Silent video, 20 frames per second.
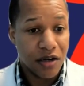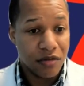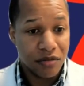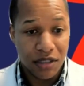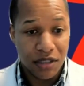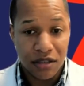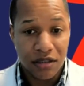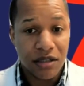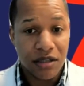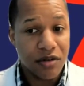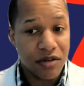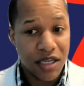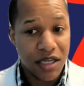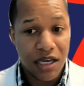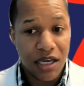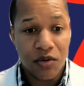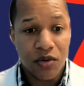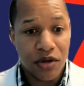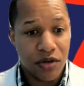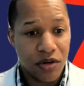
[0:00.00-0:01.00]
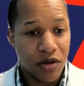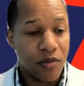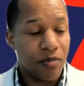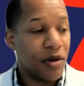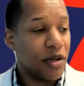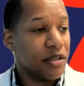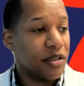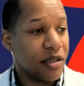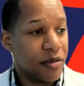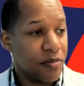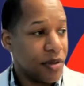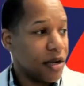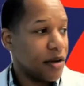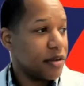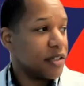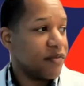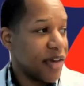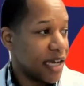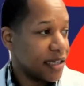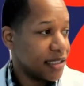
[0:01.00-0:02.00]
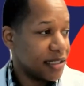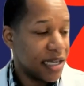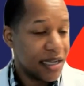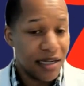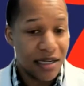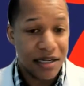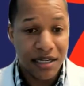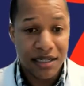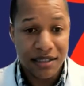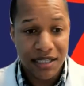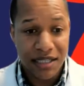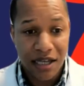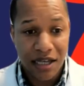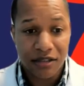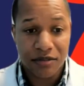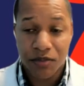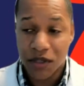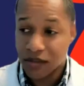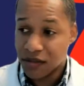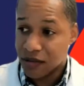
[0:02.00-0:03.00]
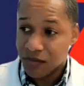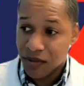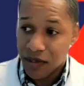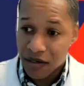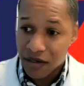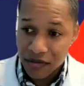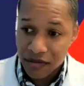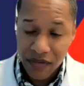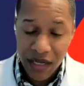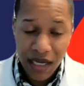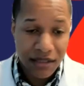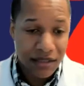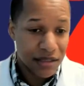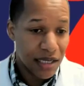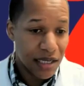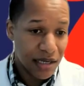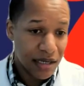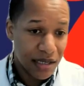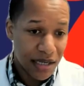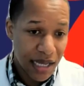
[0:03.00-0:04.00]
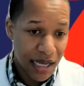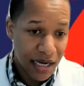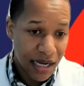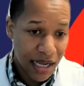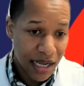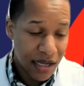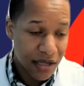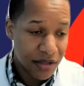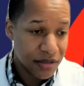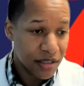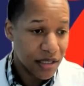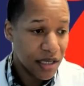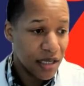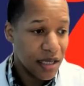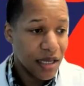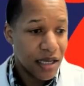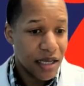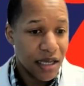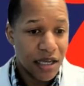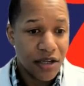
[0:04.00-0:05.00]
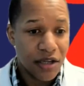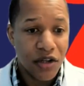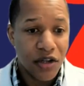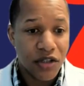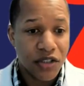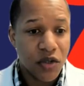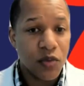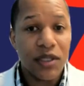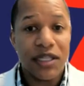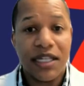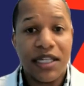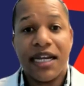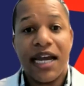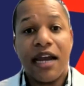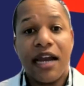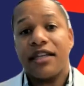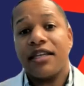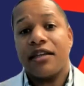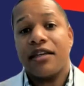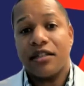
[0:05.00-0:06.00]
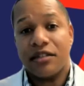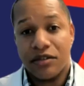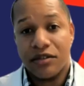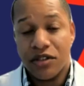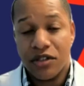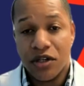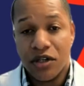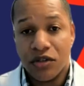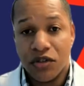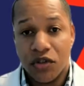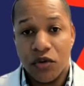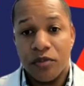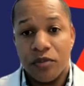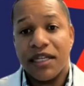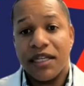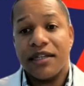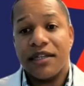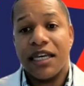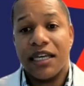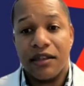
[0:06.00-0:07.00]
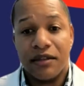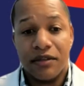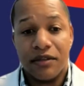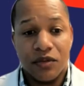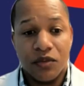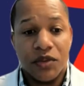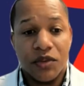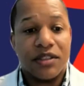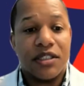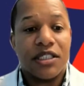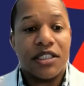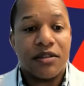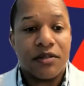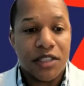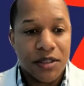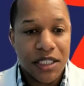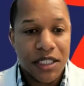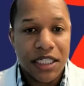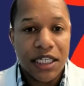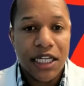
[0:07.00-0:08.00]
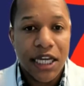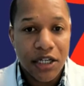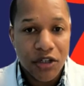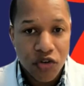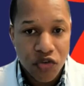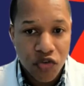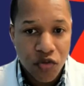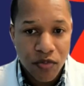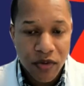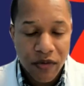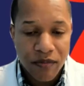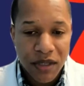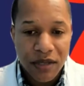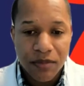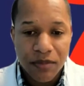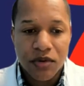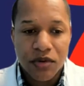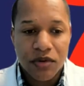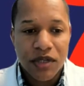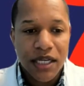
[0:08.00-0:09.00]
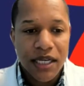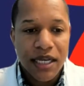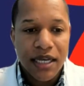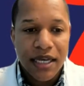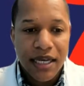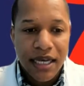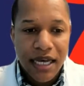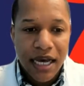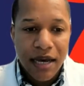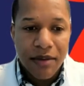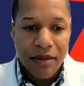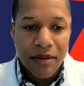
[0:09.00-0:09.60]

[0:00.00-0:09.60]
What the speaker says: like, okay, well, both of the parents are vaccinated in this house. Both of the parents are vaccinated in that house. And, so we let our kids, do a play date with this select group of people. Gotcha.